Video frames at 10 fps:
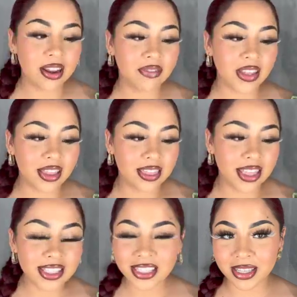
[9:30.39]
If
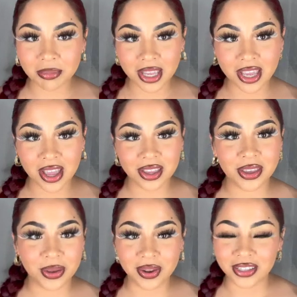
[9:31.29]
this is something
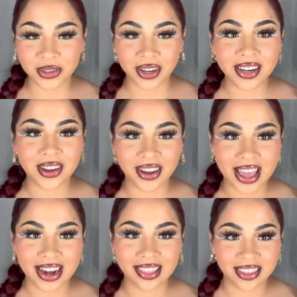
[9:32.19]
you enjoyed, go
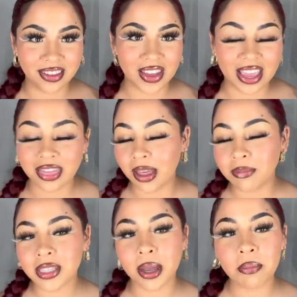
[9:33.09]
ahead and leave a
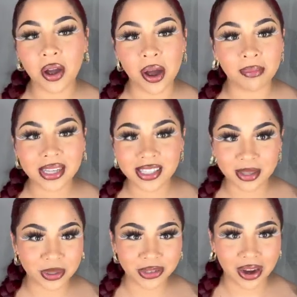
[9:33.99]
thumbs up, comment,
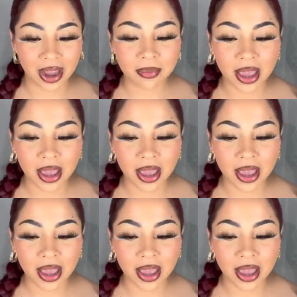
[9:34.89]
subscribe,